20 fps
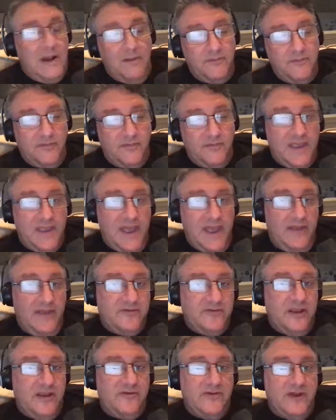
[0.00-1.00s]
was at the gas
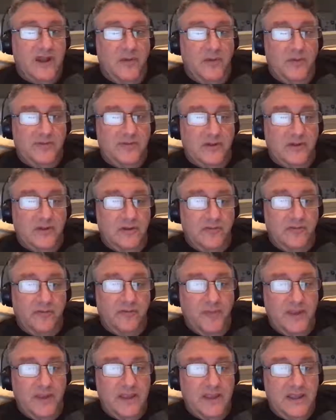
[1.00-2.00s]
station, I went to go look for
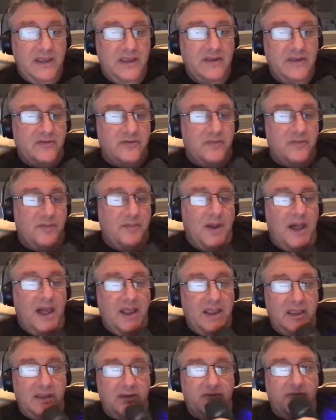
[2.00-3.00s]
my keys in my
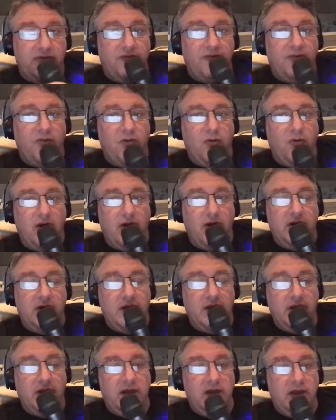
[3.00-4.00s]
pocket for
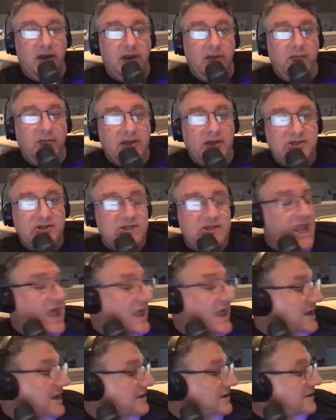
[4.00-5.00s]
my
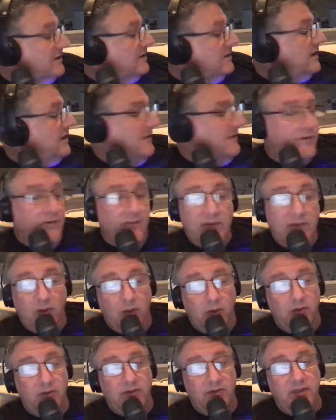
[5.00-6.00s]
shed, and they
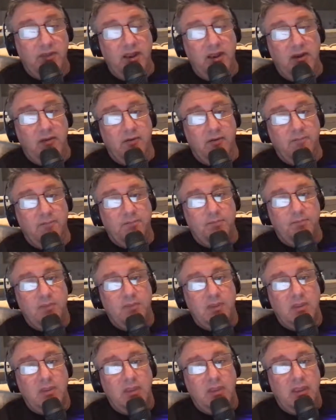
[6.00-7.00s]
weren't there.
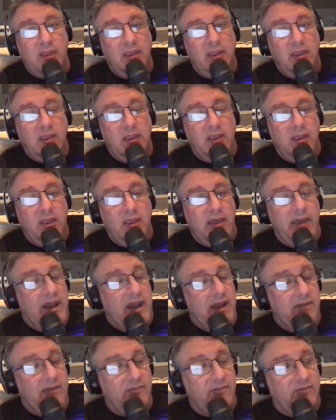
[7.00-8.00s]

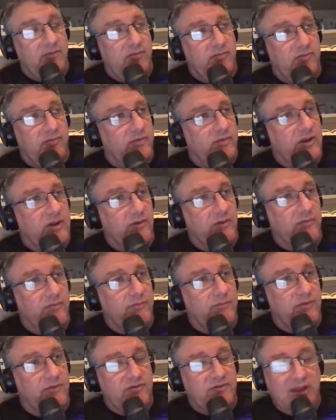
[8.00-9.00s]
And
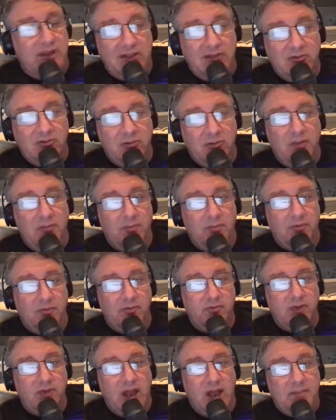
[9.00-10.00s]
distinctly remember
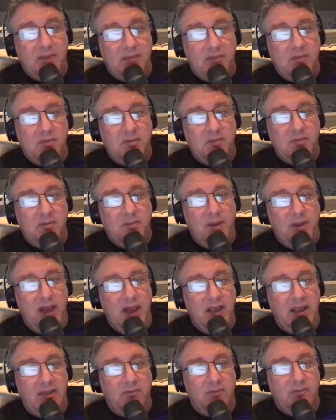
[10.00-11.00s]
dropping them in my
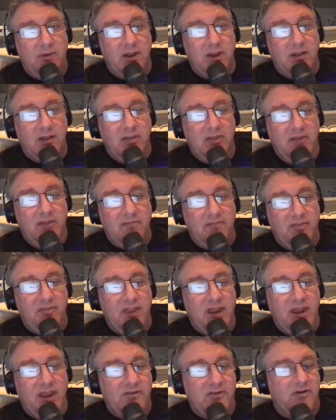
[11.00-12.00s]
pocket when I left. And then
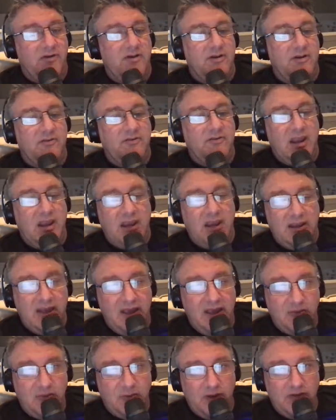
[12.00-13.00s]
I started to second
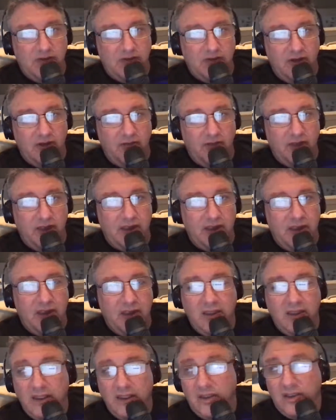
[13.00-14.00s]
guess myself, like,
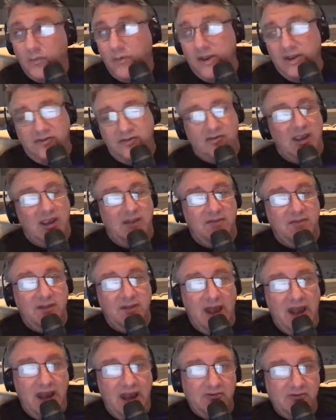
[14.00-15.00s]
wait a second, did
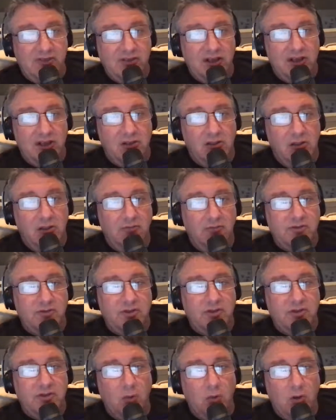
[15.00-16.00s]
I actually close the
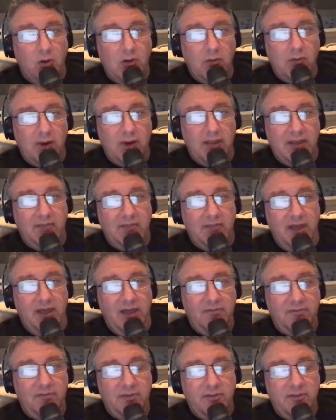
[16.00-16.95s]
door when I left?